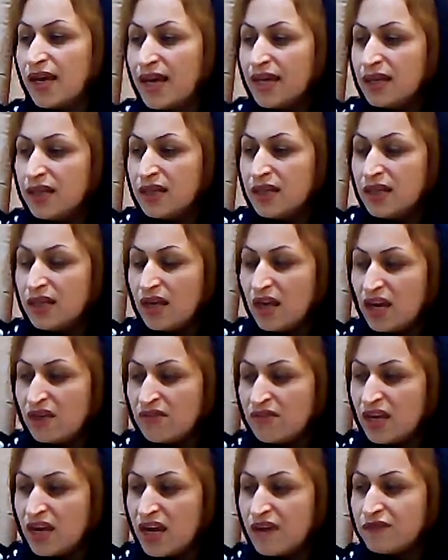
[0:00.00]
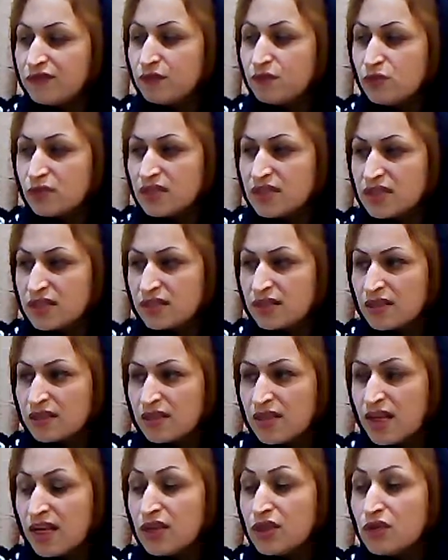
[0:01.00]
And here we have two
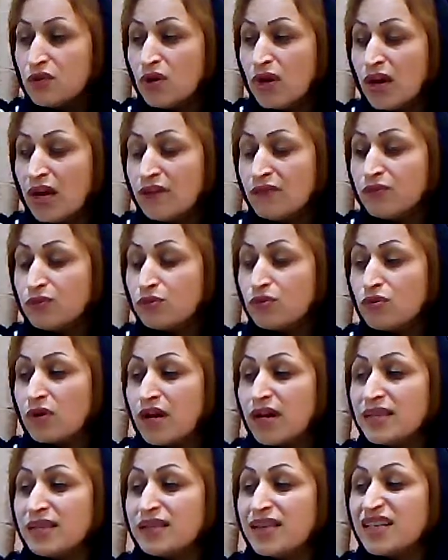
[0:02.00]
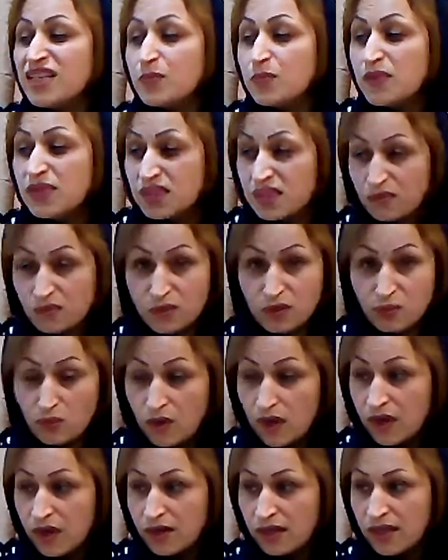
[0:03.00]
sentences, and you have to write the specific
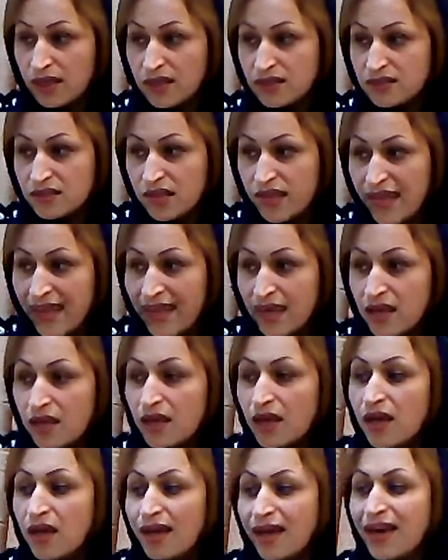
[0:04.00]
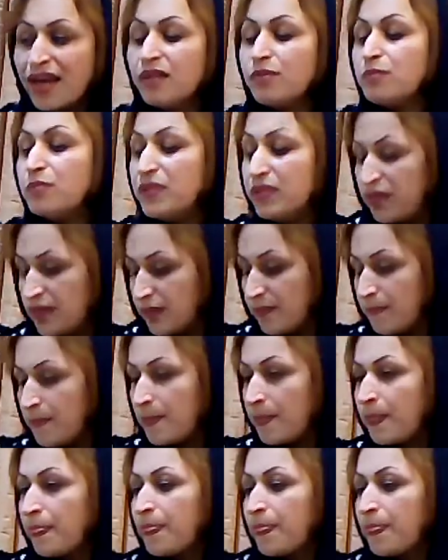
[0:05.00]
one. Yes, A and B.